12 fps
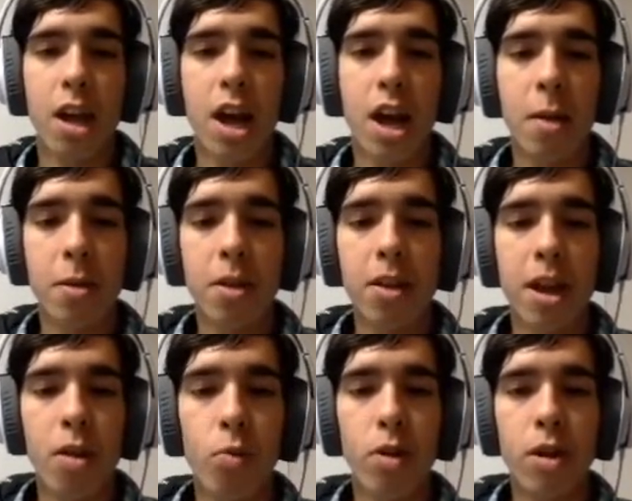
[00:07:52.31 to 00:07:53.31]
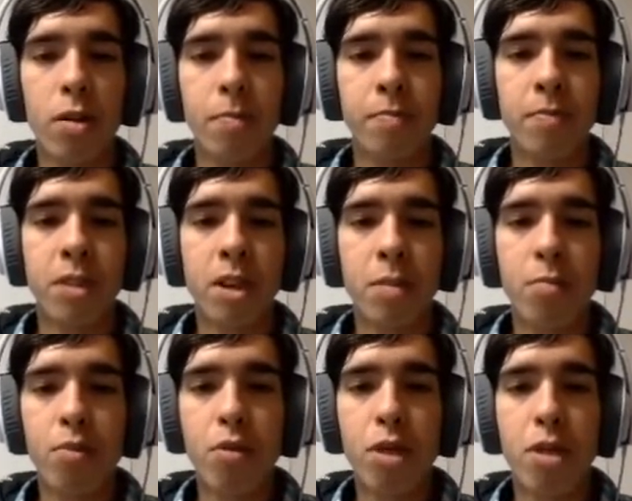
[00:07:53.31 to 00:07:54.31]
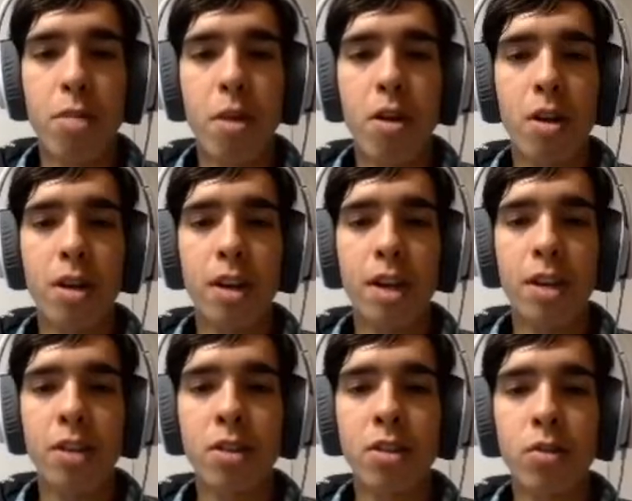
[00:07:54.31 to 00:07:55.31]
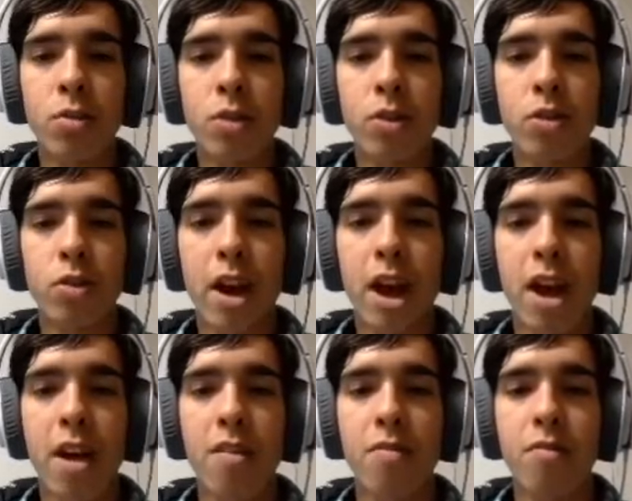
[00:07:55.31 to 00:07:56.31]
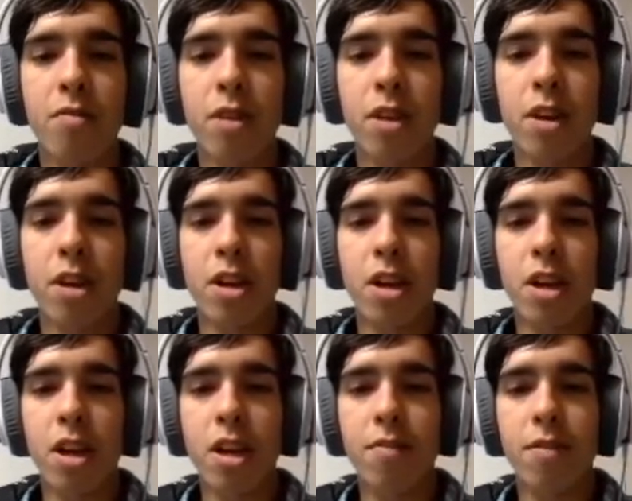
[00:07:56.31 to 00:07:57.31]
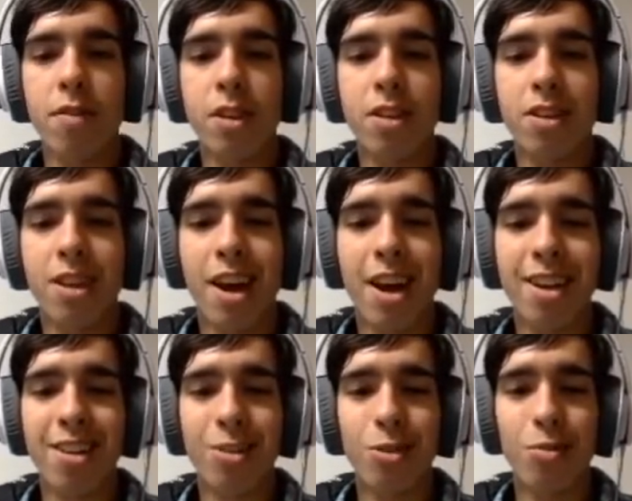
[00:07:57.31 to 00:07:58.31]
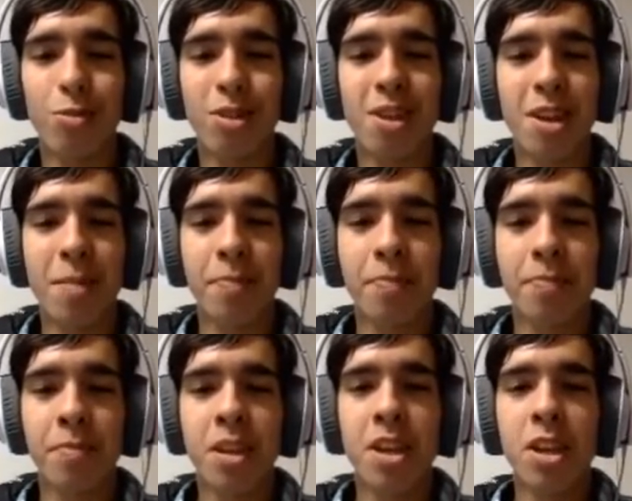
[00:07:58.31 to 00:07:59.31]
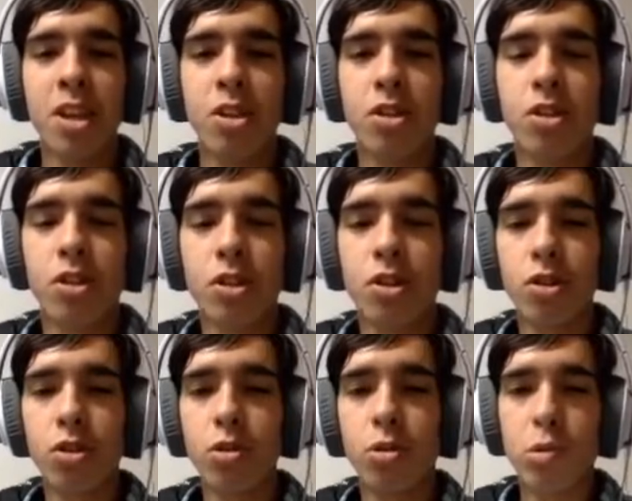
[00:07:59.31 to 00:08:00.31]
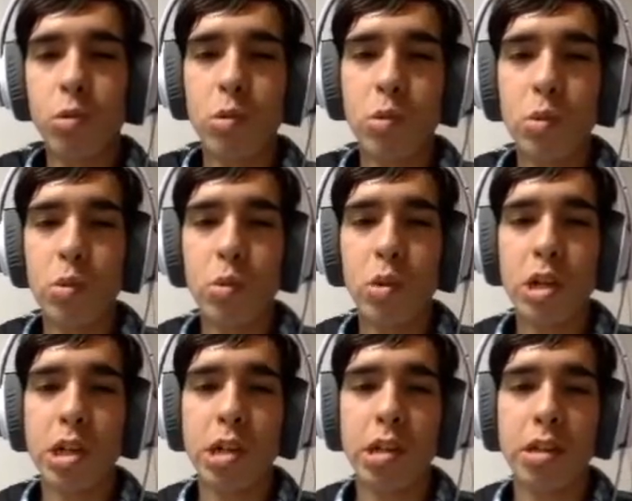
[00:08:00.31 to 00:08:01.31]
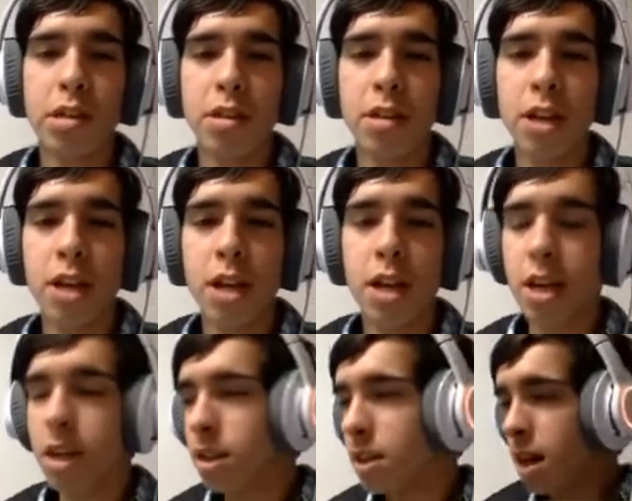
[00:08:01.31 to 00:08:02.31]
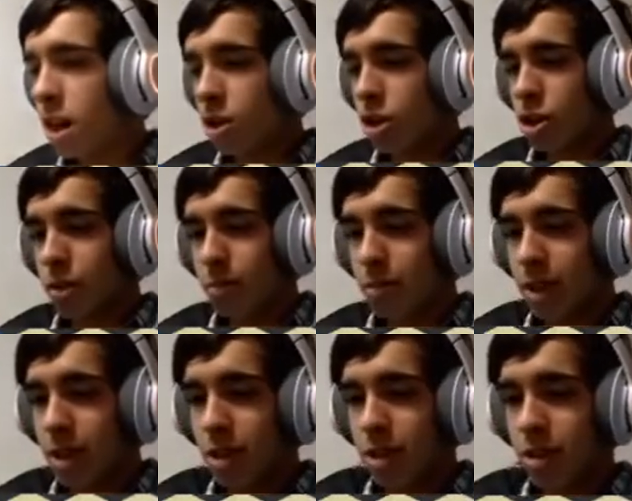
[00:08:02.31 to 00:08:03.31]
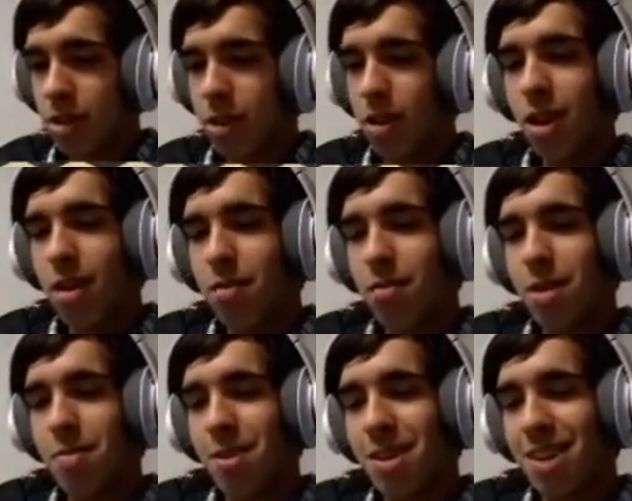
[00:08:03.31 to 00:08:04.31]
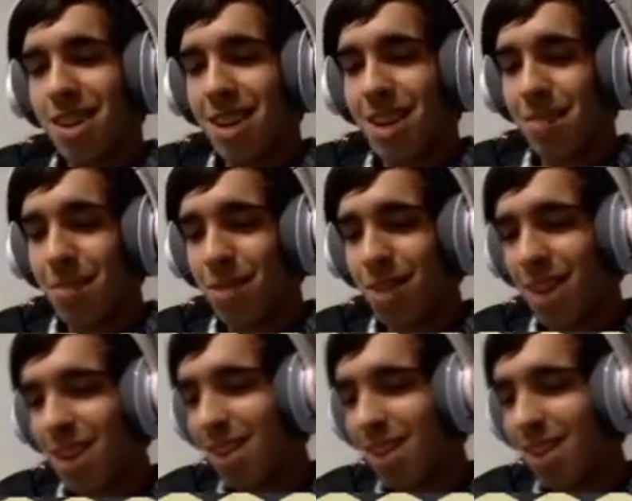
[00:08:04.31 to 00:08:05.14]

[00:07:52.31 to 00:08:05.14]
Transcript: that will put them all in. So, we do have enough of these guys. Oops. So, I think that should be just enough. I'm going to keep looking at